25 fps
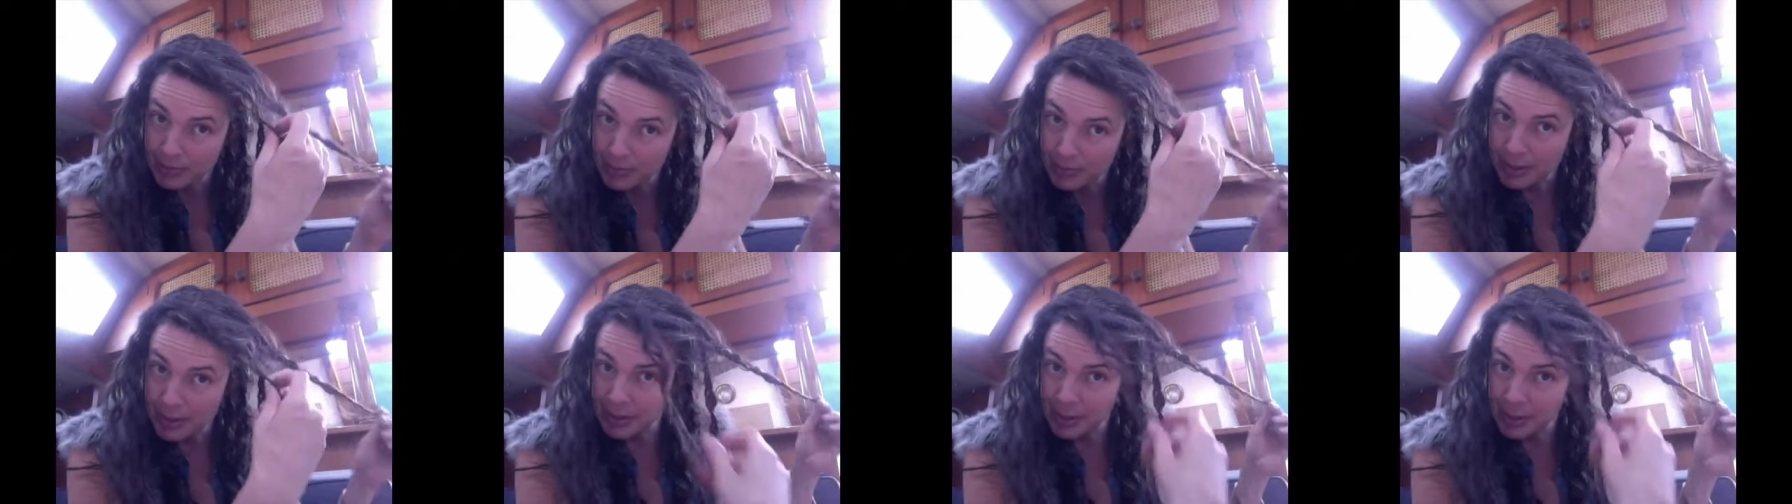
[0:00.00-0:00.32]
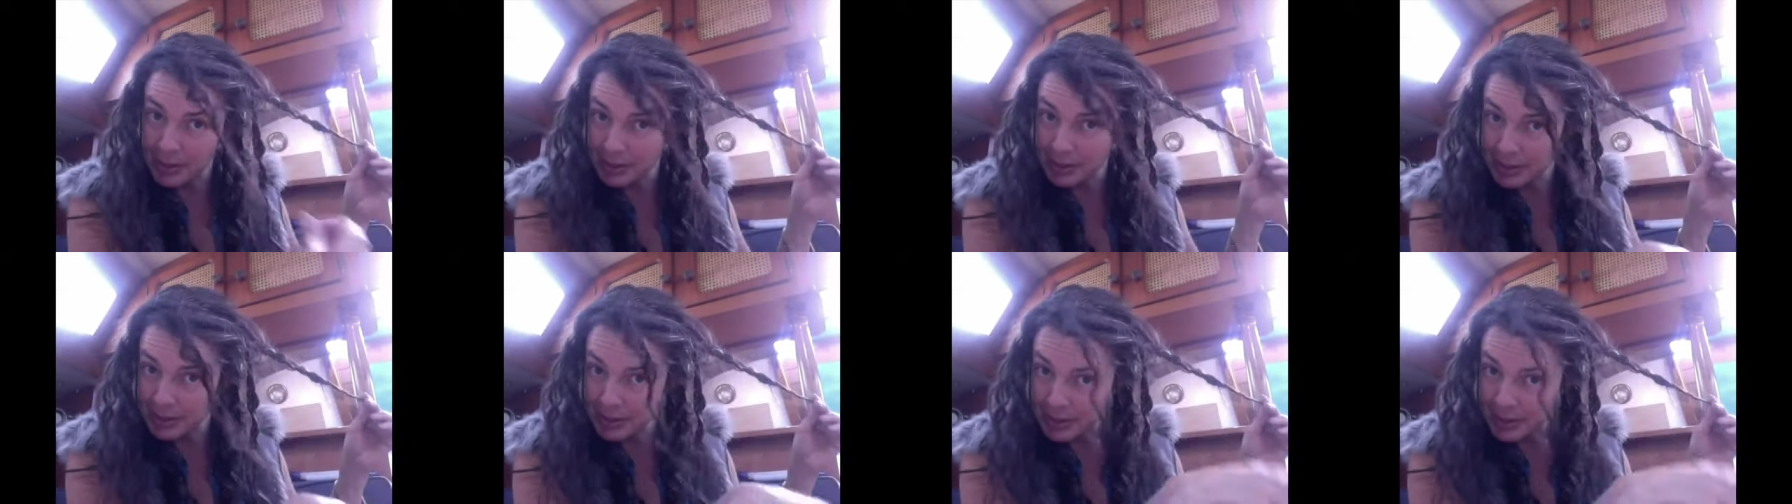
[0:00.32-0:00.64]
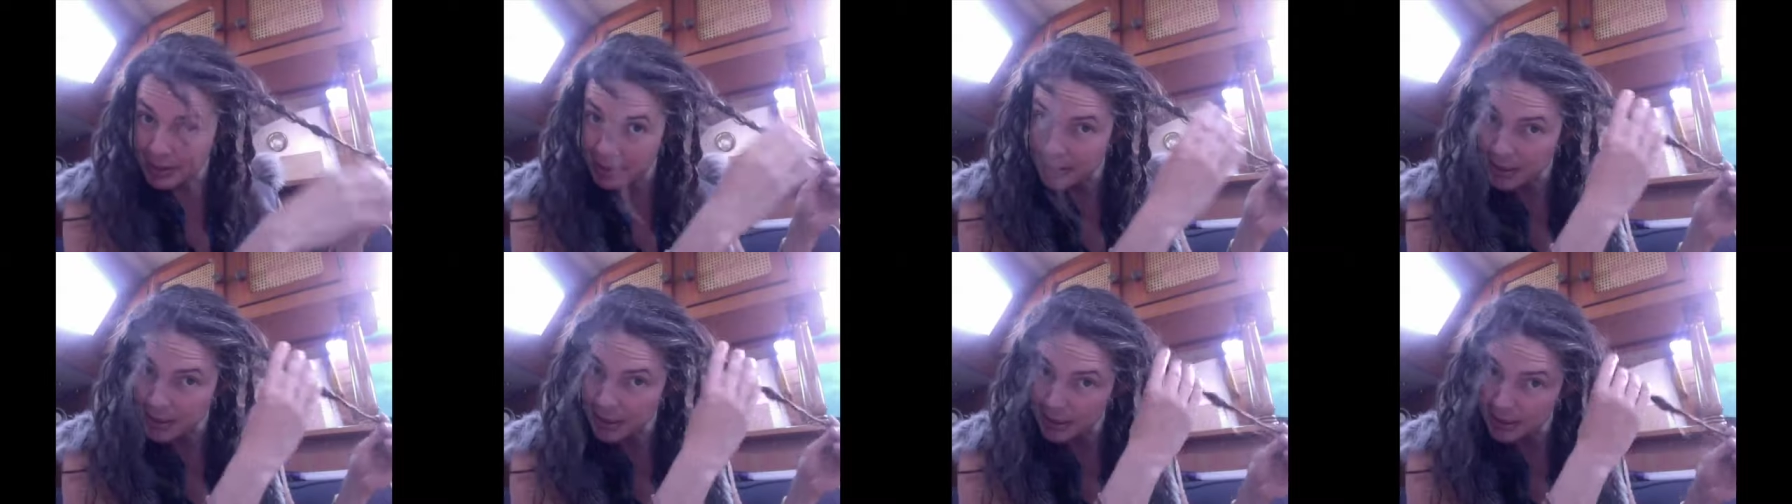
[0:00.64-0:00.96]

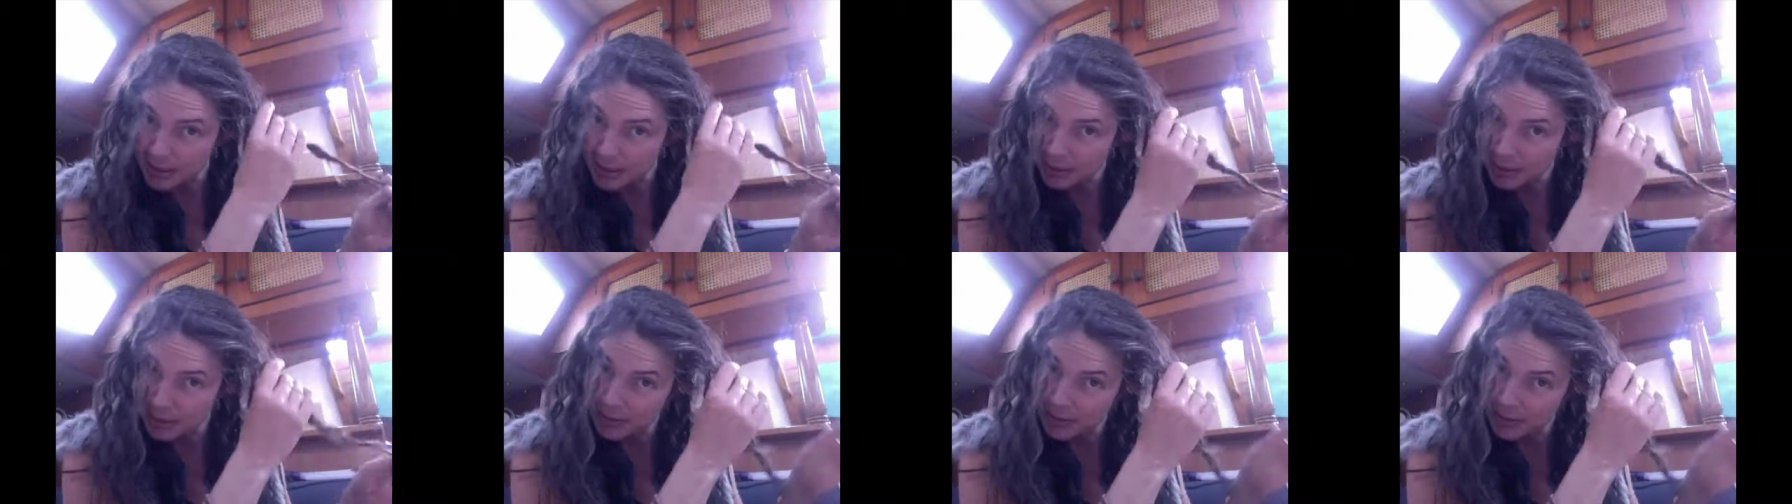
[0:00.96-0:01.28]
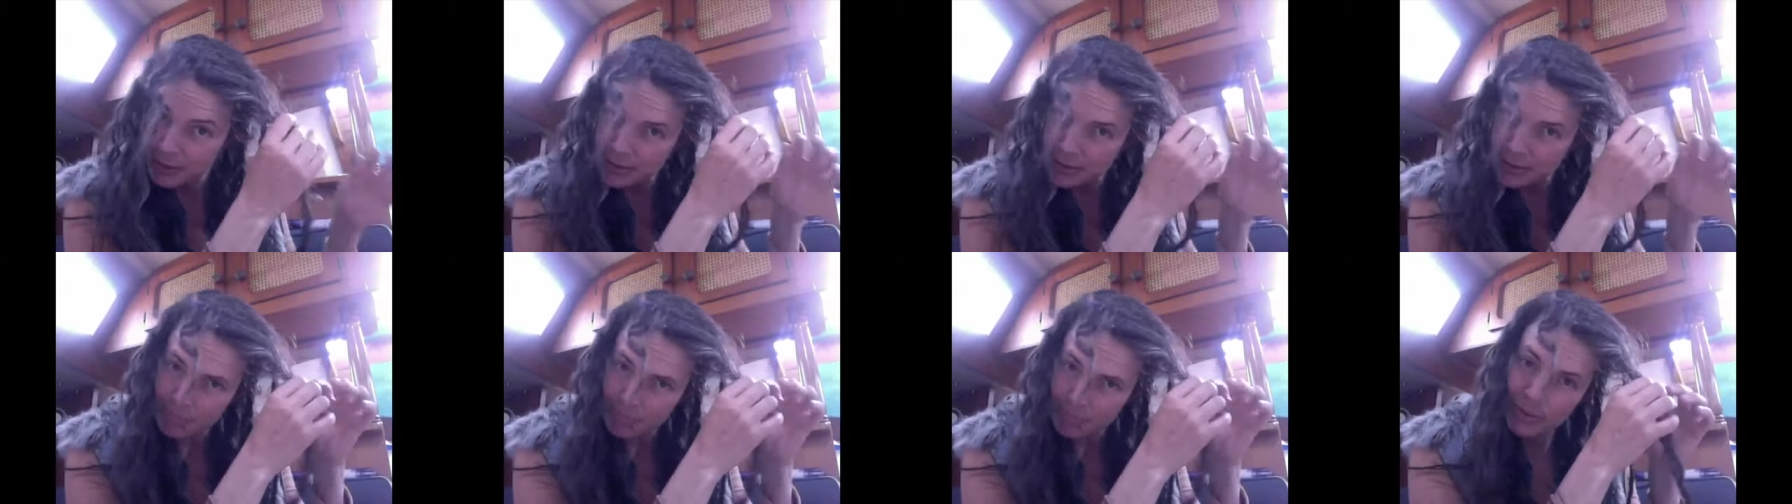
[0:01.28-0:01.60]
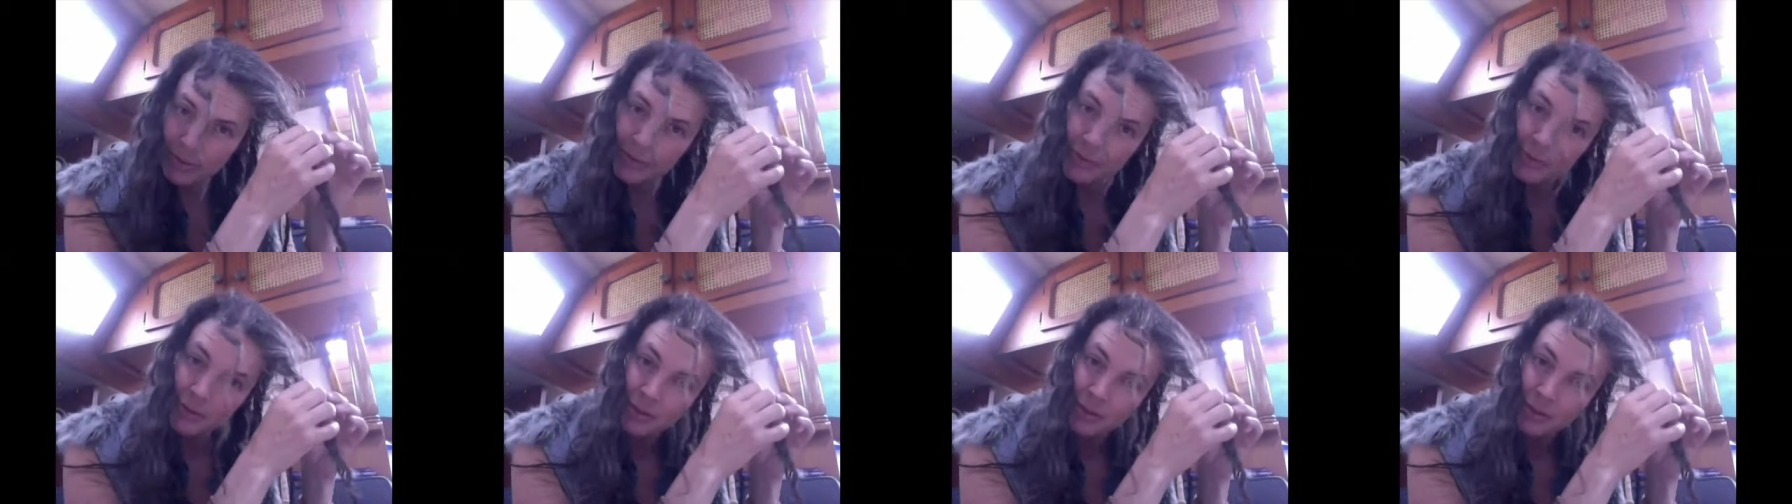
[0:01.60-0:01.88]
understand that concept.